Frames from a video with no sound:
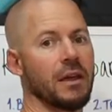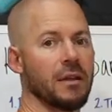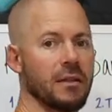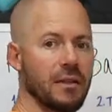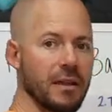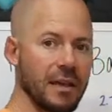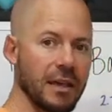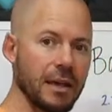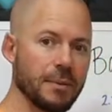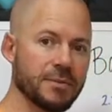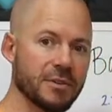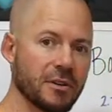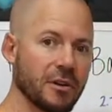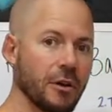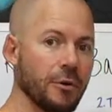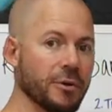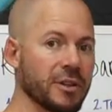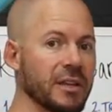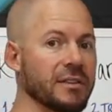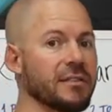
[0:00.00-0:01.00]
The hips are
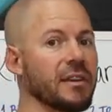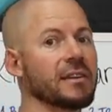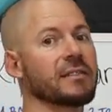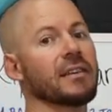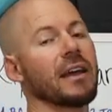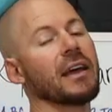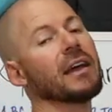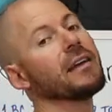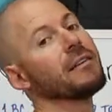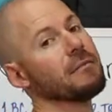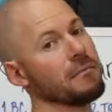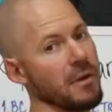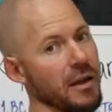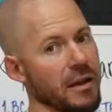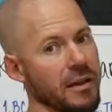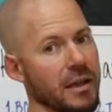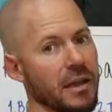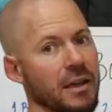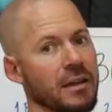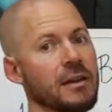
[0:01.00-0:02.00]
going to dictate,
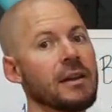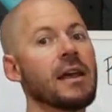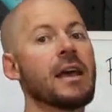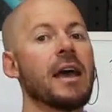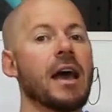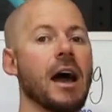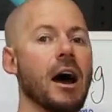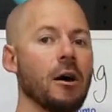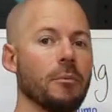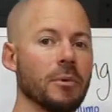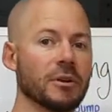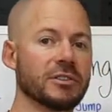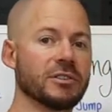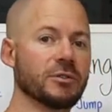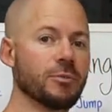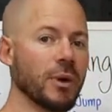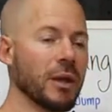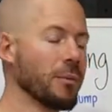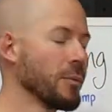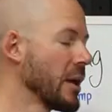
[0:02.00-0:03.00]
again, how much
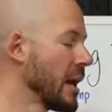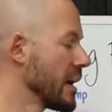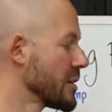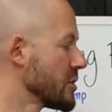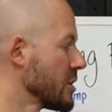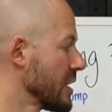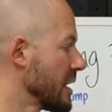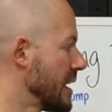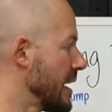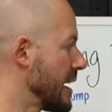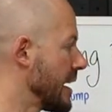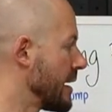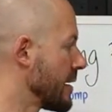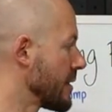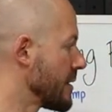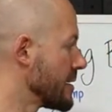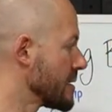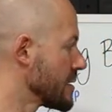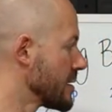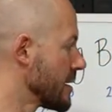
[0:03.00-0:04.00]
swing we actually get out
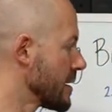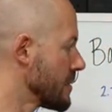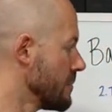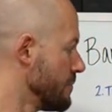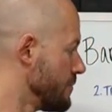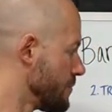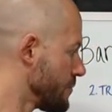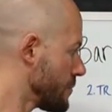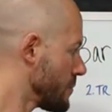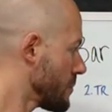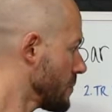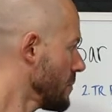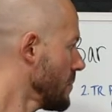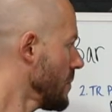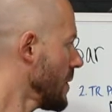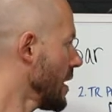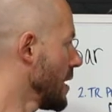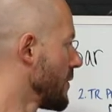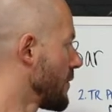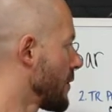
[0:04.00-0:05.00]
of this thing.
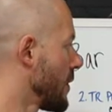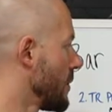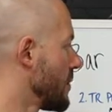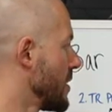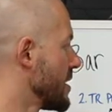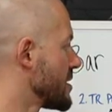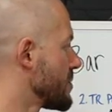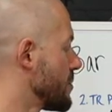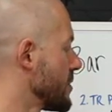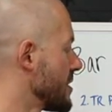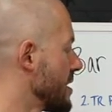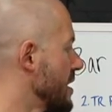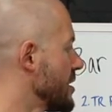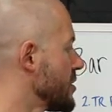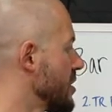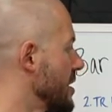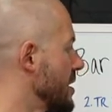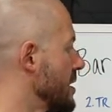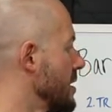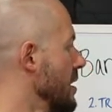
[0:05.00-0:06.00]
From this
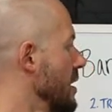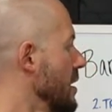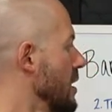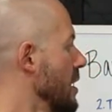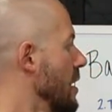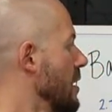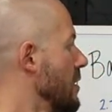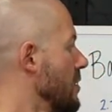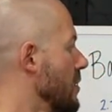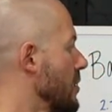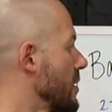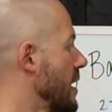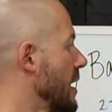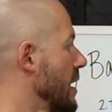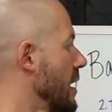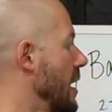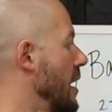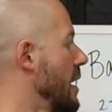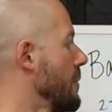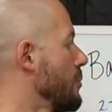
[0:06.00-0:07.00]
position,
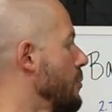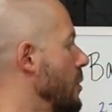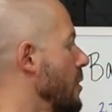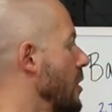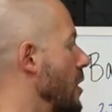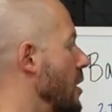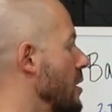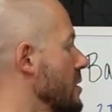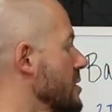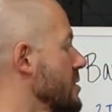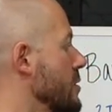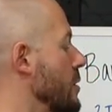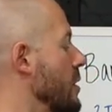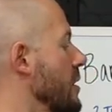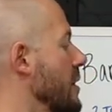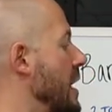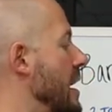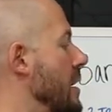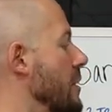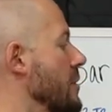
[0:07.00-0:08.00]
looking up will also
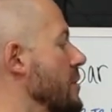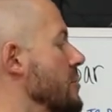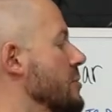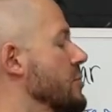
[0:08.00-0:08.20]
allow your